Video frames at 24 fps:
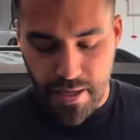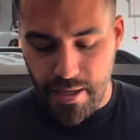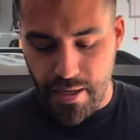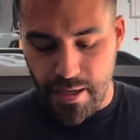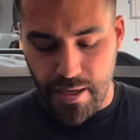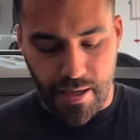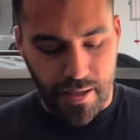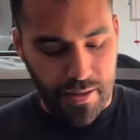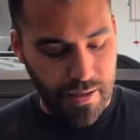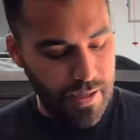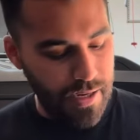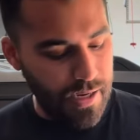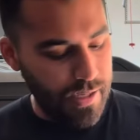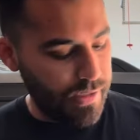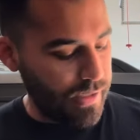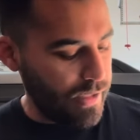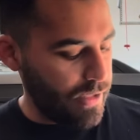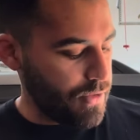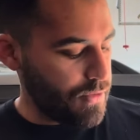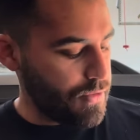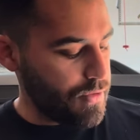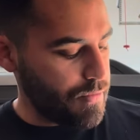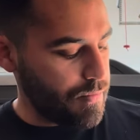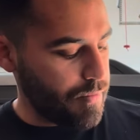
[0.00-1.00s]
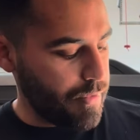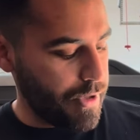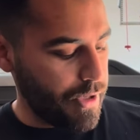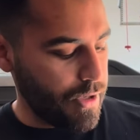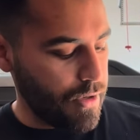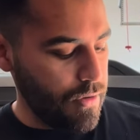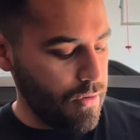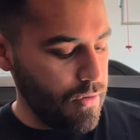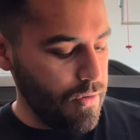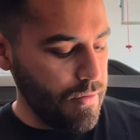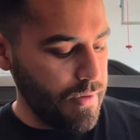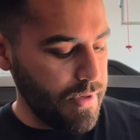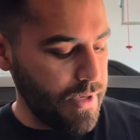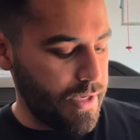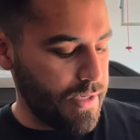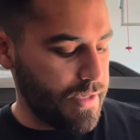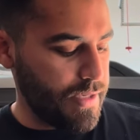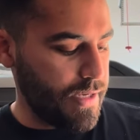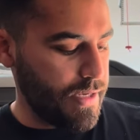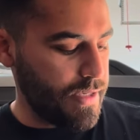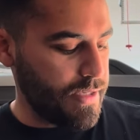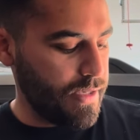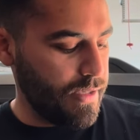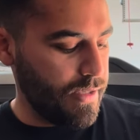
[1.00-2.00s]
And then I thought this was pretty cool. It
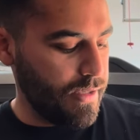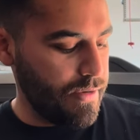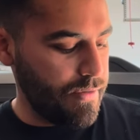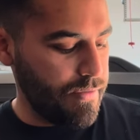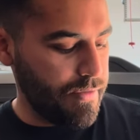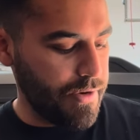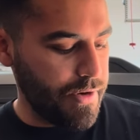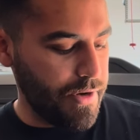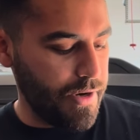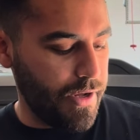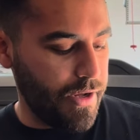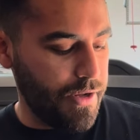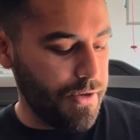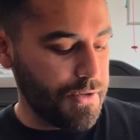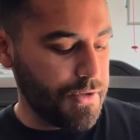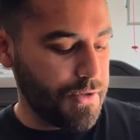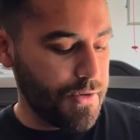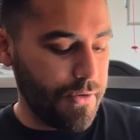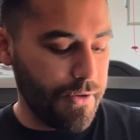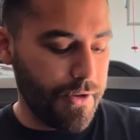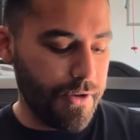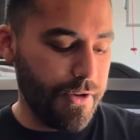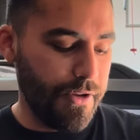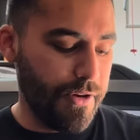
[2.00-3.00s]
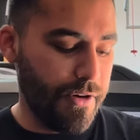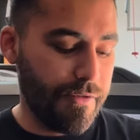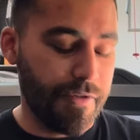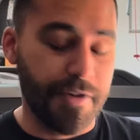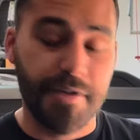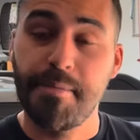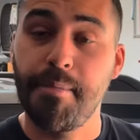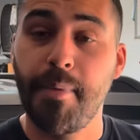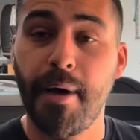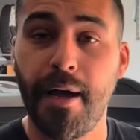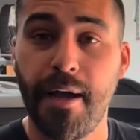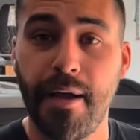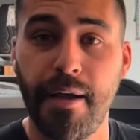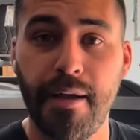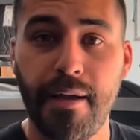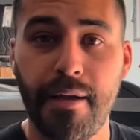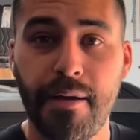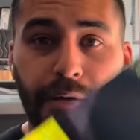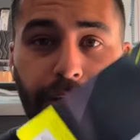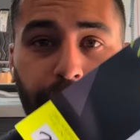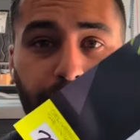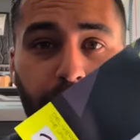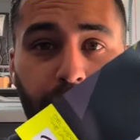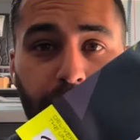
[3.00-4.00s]
says delivered unto the universe by
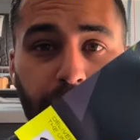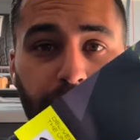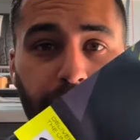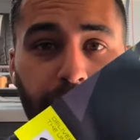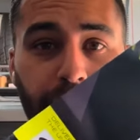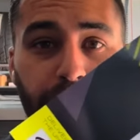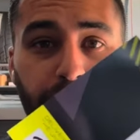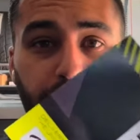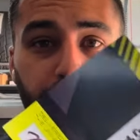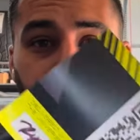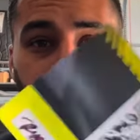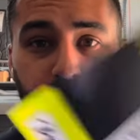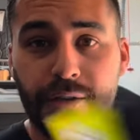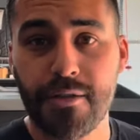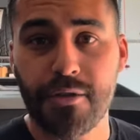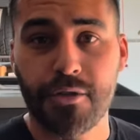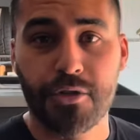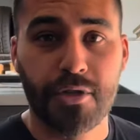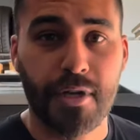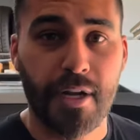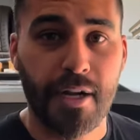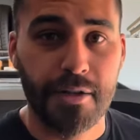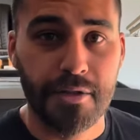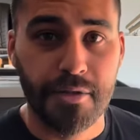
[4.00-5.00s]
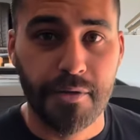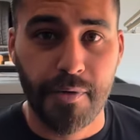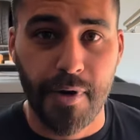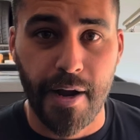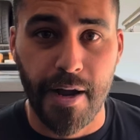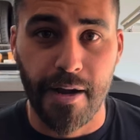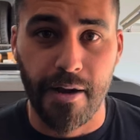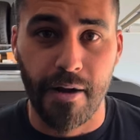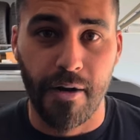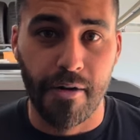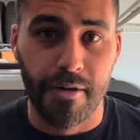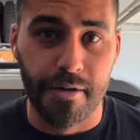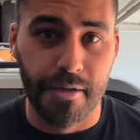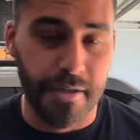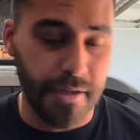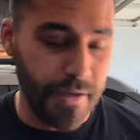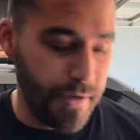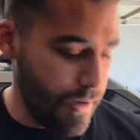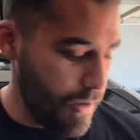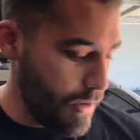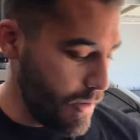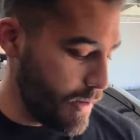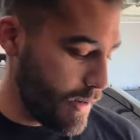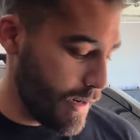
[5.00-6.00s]
Ryan. So shout out to Ryan
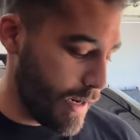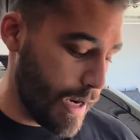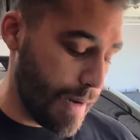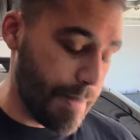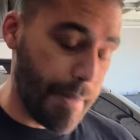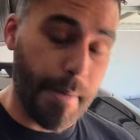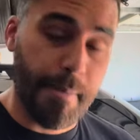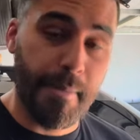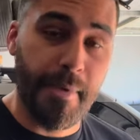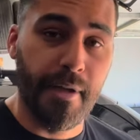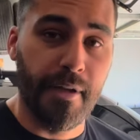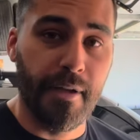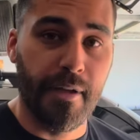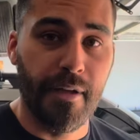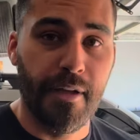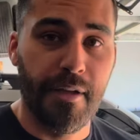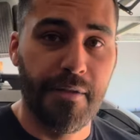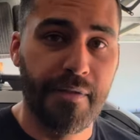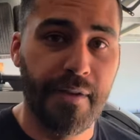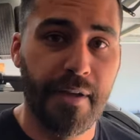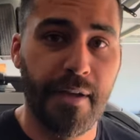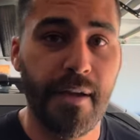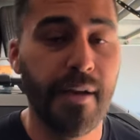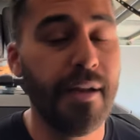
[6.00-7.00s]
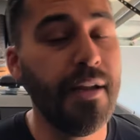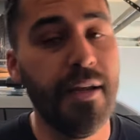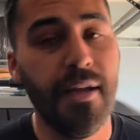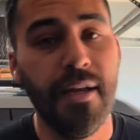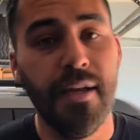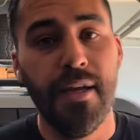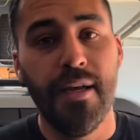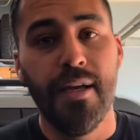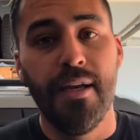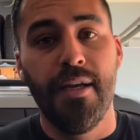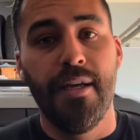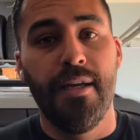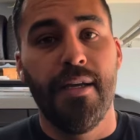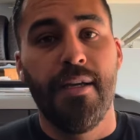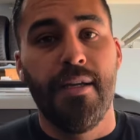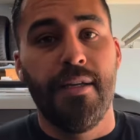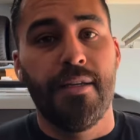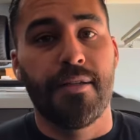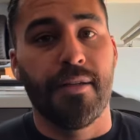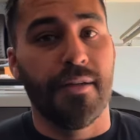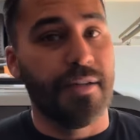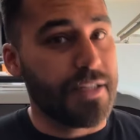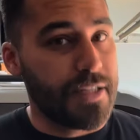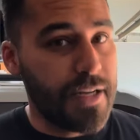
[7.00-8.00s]
RTR. I got my billet lift kit.
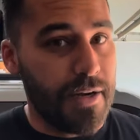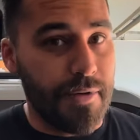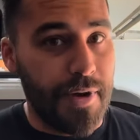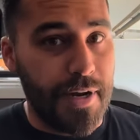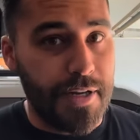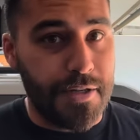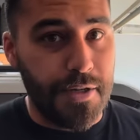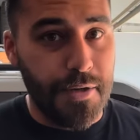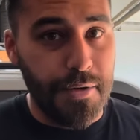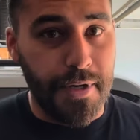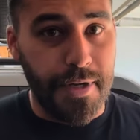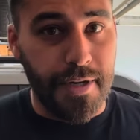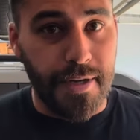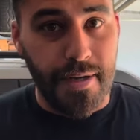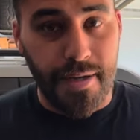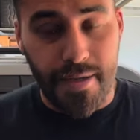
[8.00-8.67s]
So let's get right to it.